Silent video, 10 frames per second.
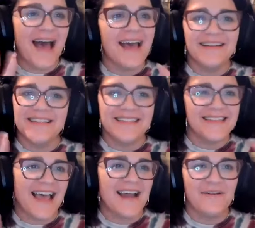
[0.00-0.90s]

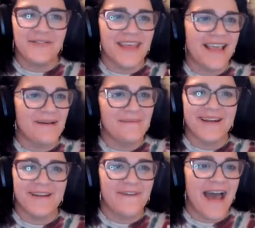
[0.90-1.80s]
I don't think I'm
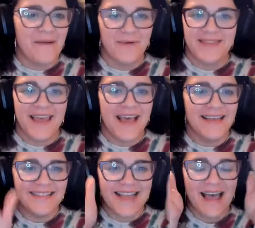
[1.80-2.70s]
going to vibe with
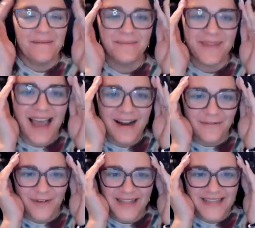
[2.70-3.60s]
this. I'm kind
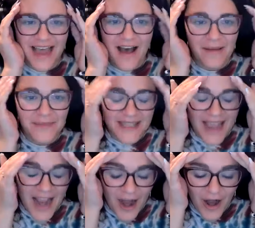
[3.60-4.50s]
of freaked out. I'm
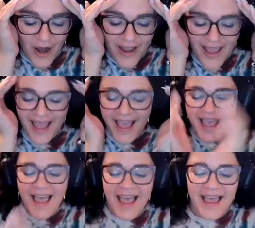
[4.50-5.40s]
scared.
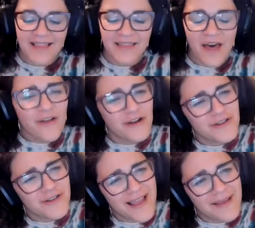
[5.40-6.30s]
And the other
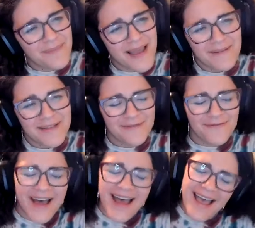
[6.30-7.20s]
girls are like, babe, it's
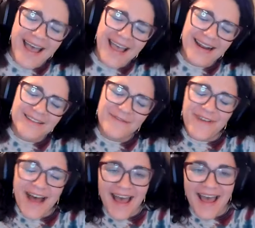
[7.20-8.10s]
fine. It's
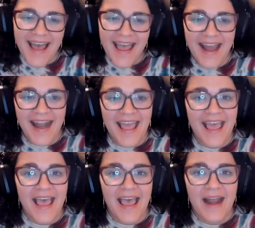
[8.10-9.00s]
fine.
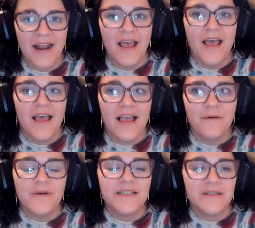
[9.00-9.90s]
And it
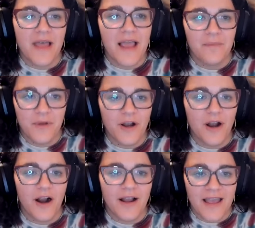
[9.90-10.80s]
was like
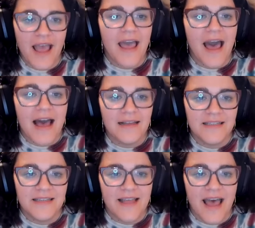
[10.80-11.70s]
pure
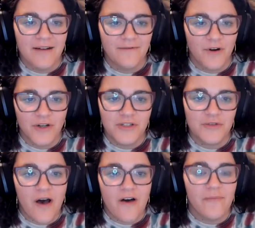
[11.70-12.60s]
chaos in that first
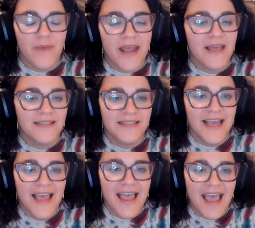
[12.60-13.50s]
12 minutes.
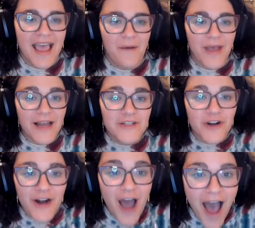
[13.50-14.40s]
And we had to
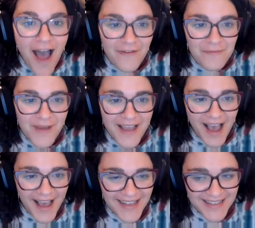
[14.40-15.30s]
turn it off
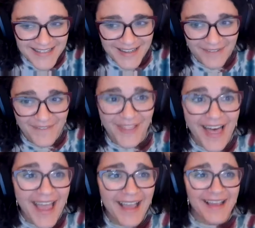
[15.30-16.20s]
because it
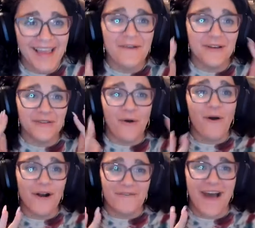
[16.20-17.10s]
was
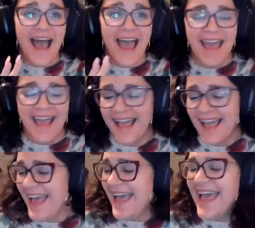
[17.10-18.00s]
horrifying.
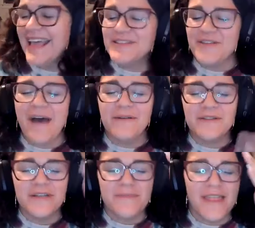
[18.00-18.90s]
And so that was
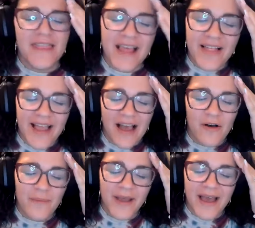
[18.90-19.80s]
always my thing. Like,
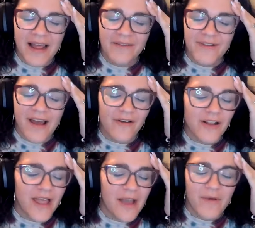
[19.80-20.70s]
oh my God, I've
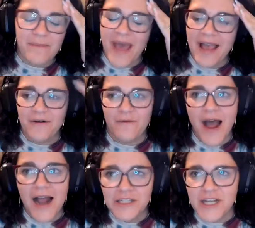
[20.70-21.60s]
never like went back and
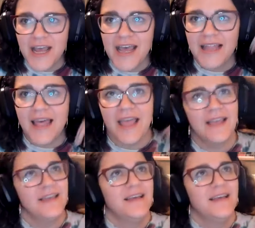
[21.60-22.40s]
watched it. Like,